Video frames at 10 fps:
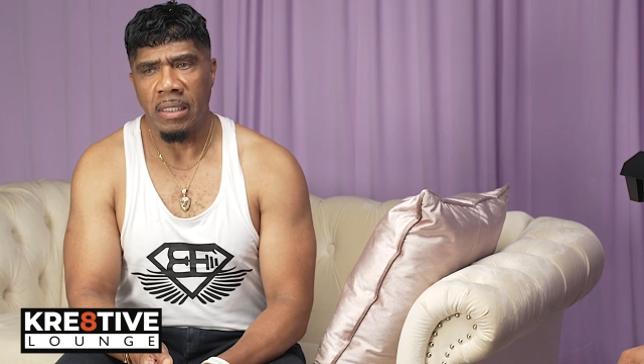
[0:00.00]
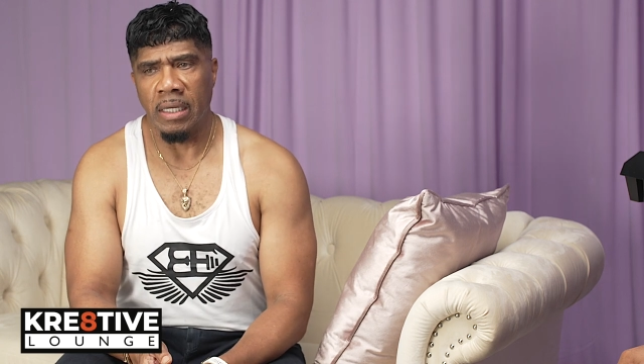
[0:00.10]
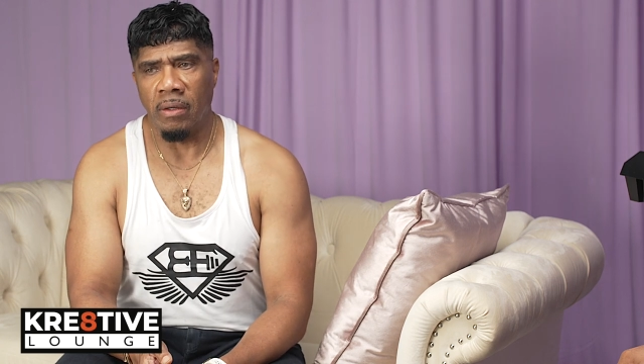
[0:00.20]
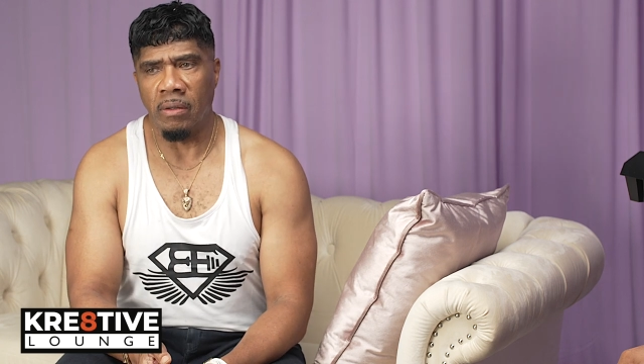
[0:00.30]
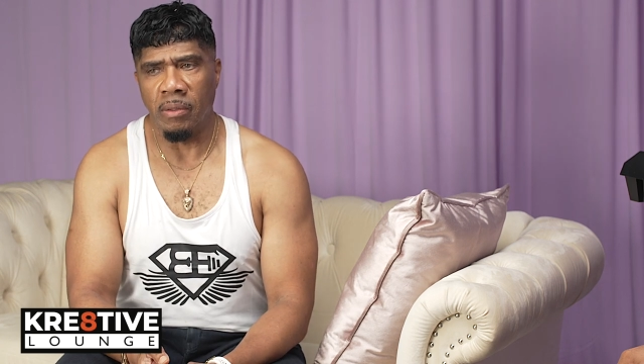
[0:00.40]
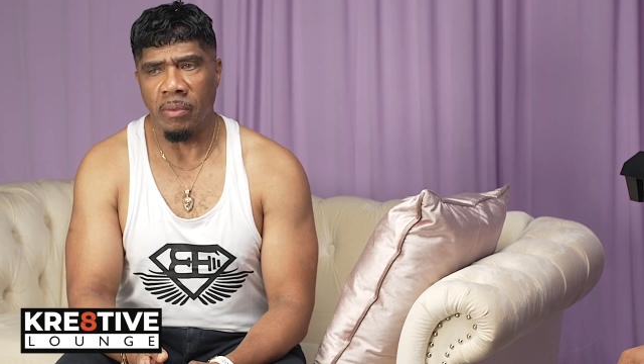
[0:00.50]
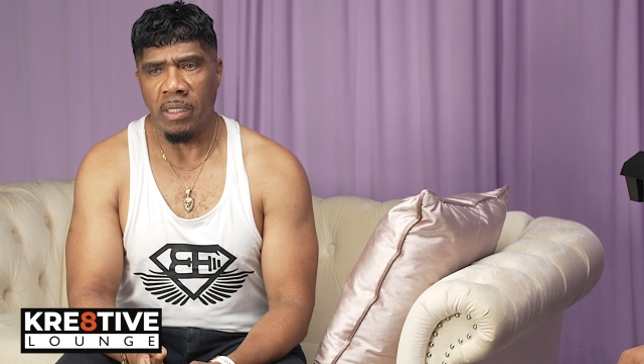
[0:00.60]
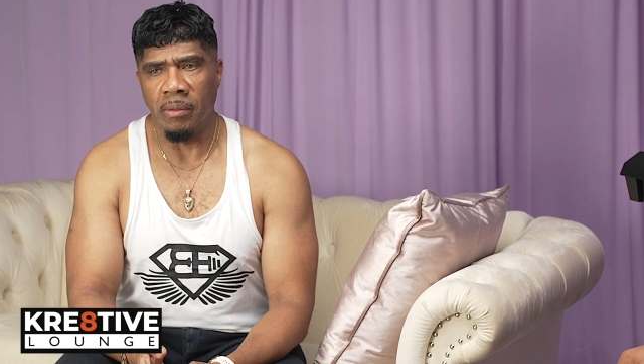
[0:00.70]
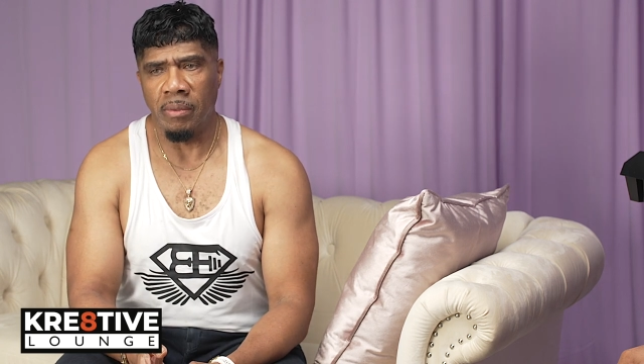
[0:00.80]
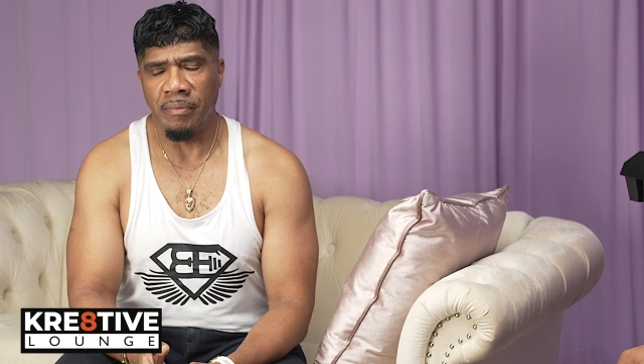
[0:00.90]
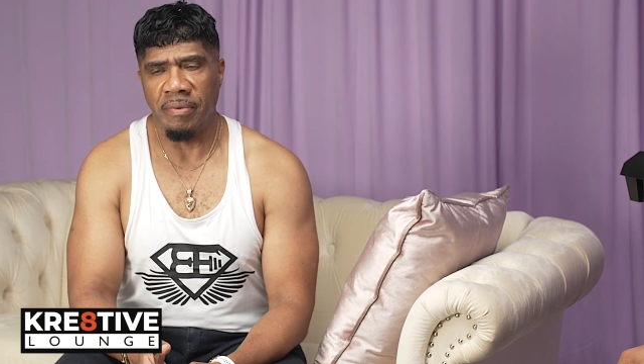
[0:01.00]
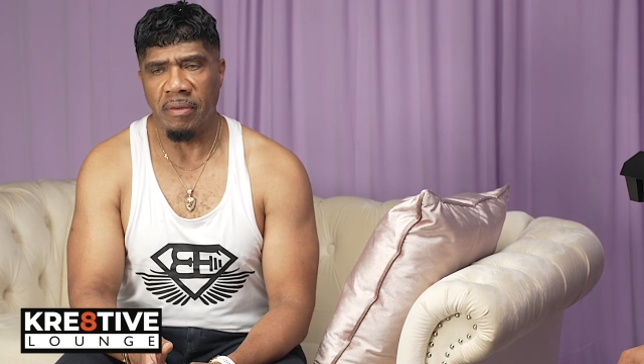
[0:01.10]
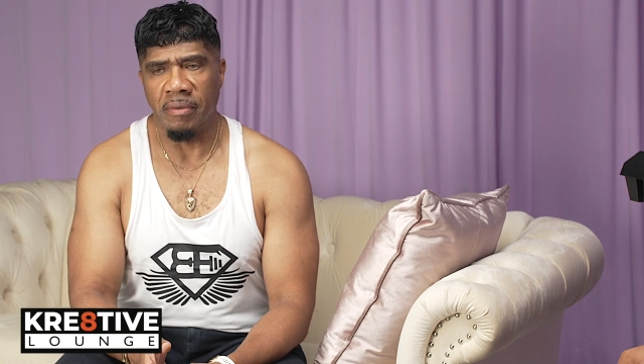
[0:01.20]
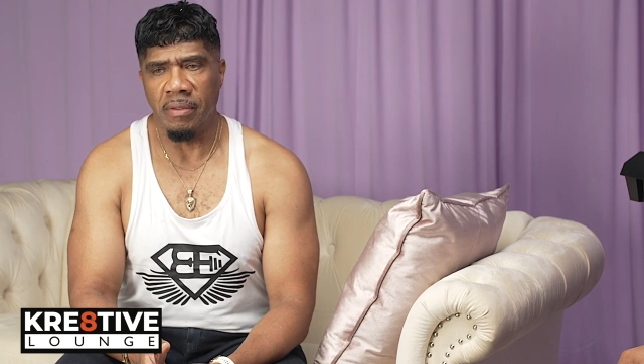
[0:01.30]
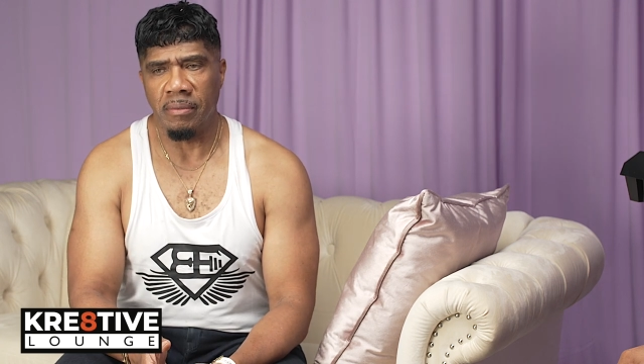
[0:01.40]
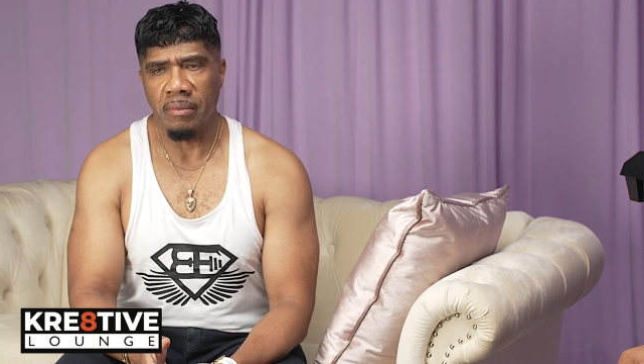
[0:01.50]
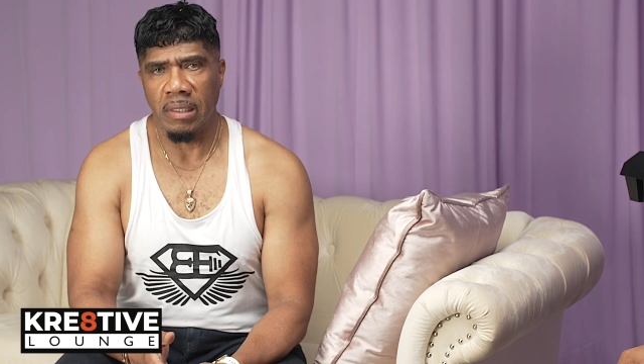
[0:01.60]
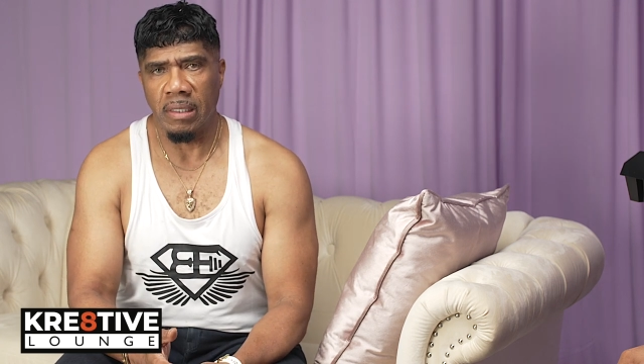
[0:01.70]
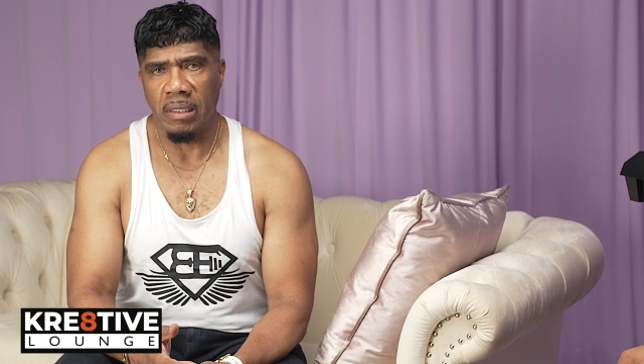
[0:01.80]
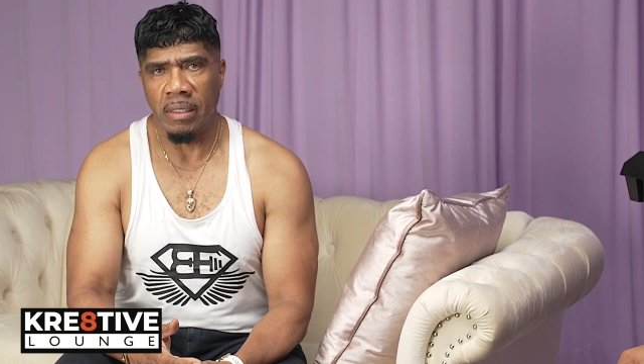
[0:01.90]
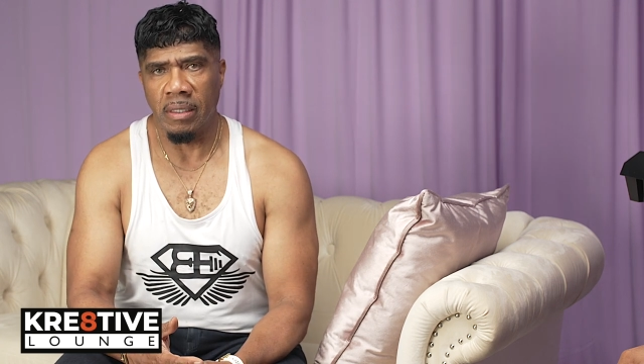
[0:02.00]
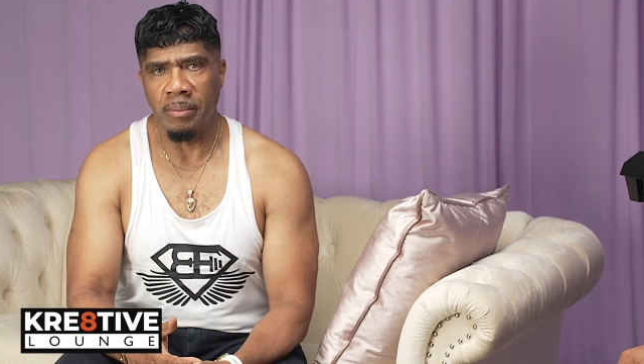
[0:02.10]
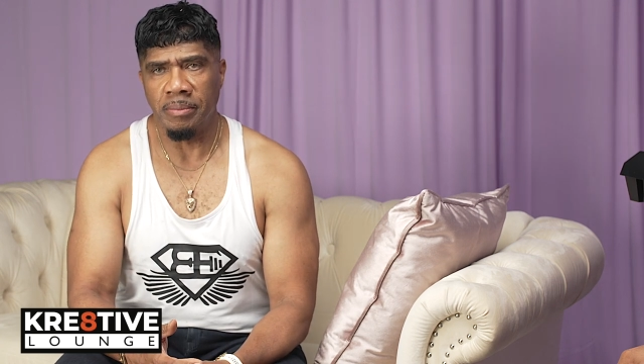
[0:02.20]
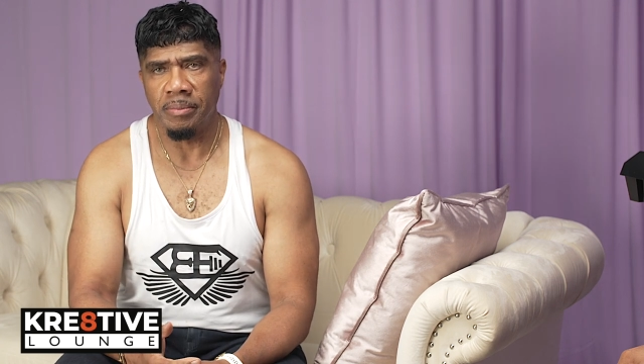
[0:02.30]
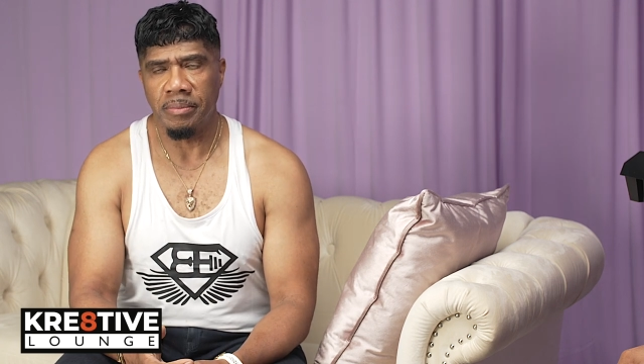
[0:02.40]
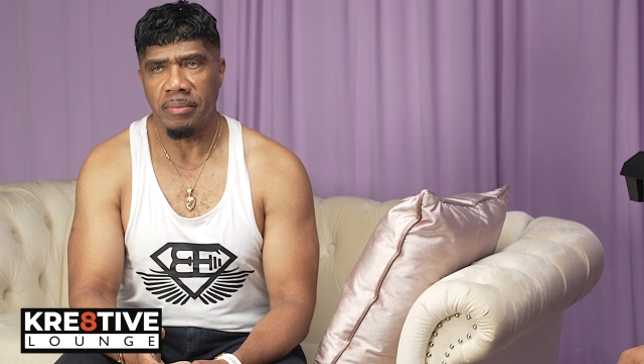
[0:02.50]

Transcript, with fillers: not only were they my favorite um,